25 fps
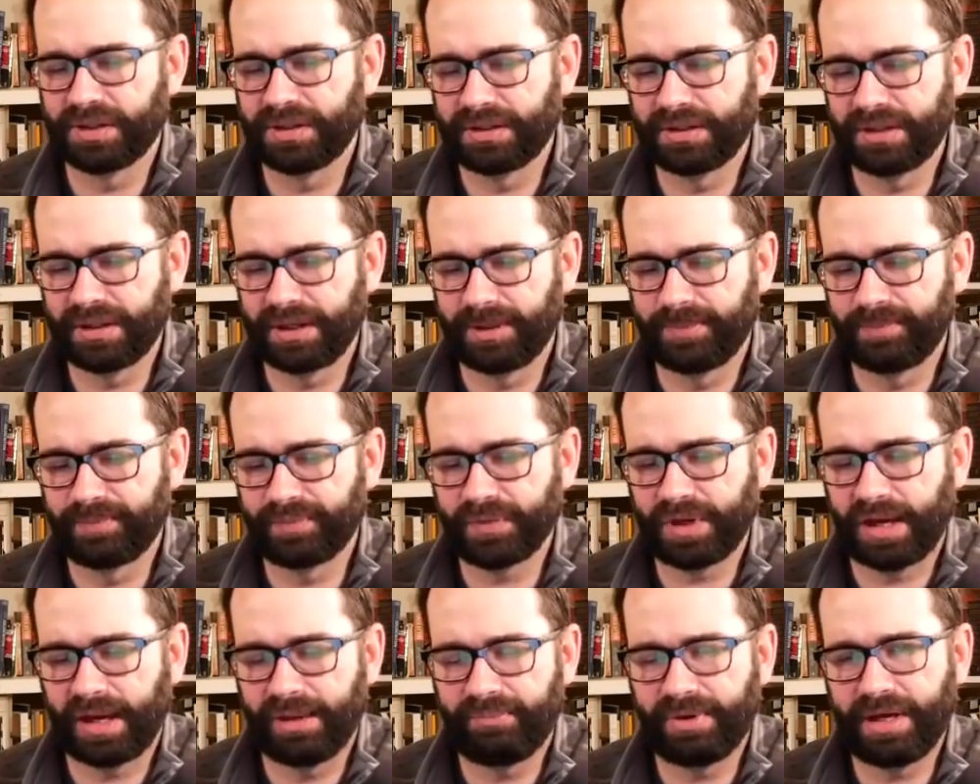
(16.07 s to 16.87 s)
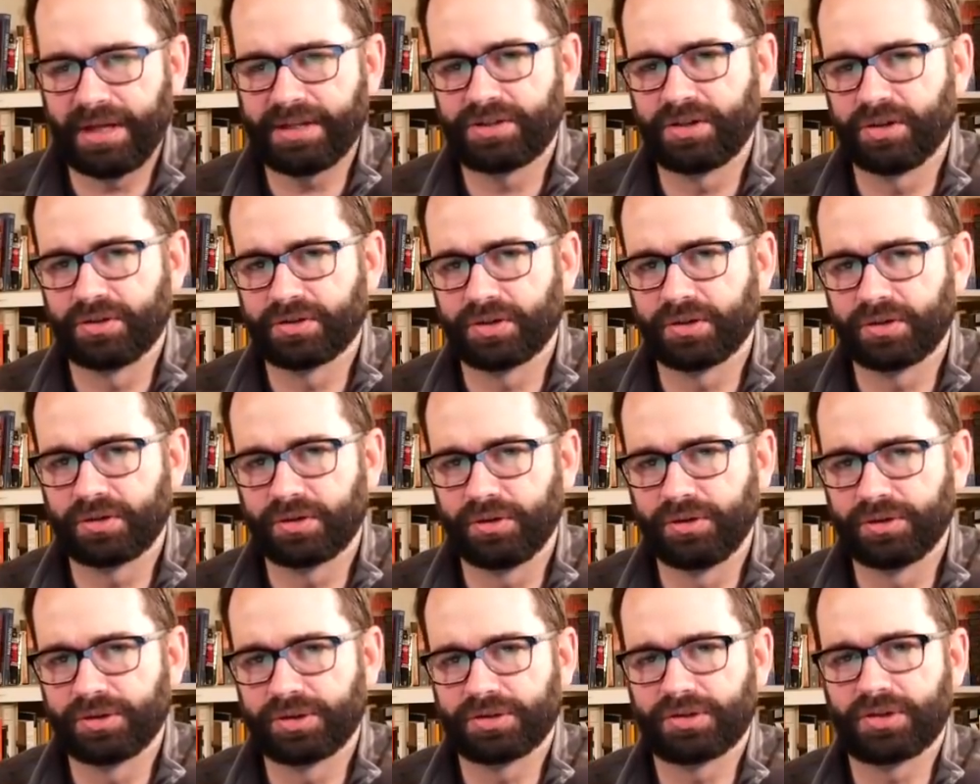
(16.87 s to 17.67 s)
And um, I base those
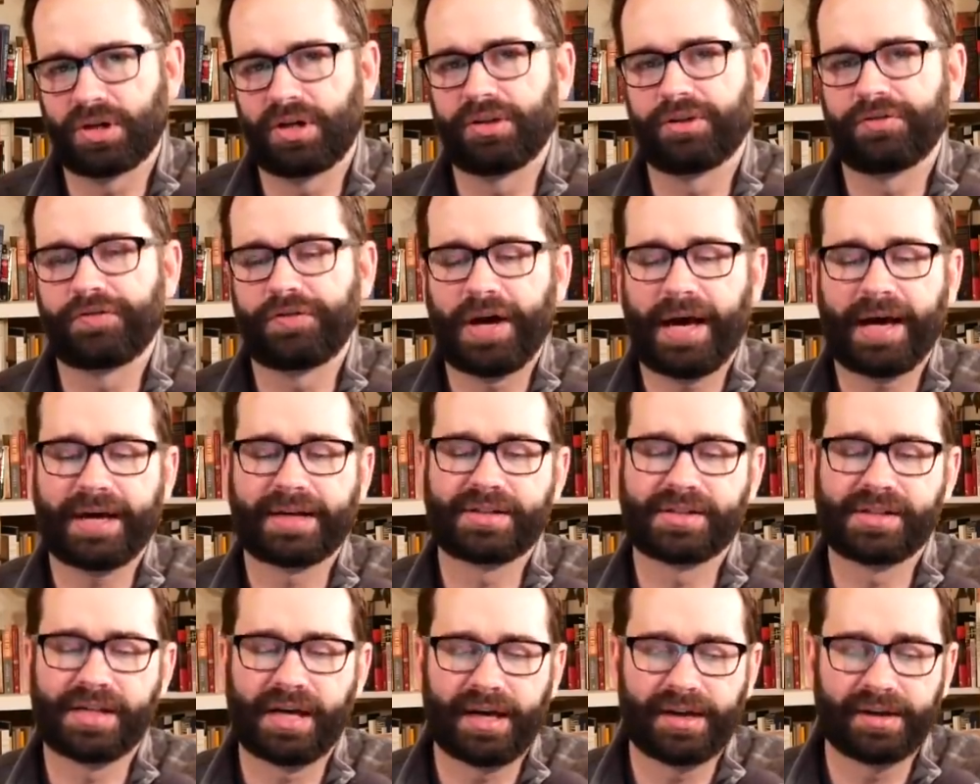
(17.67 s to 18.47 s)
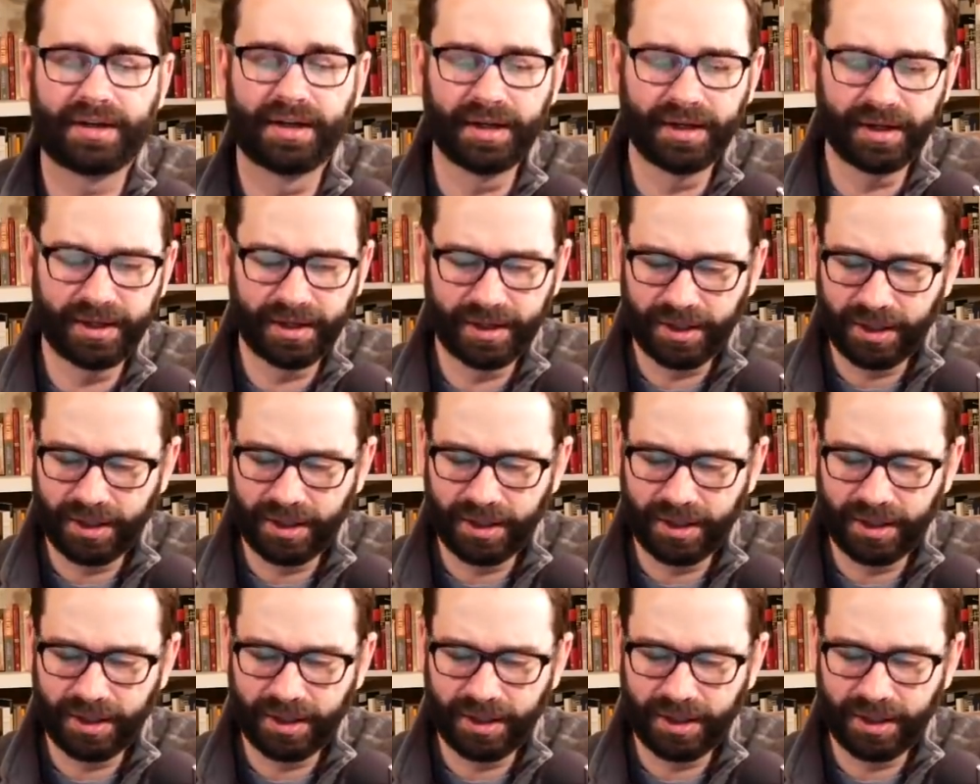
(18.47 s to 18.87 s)
conclusions on the facts that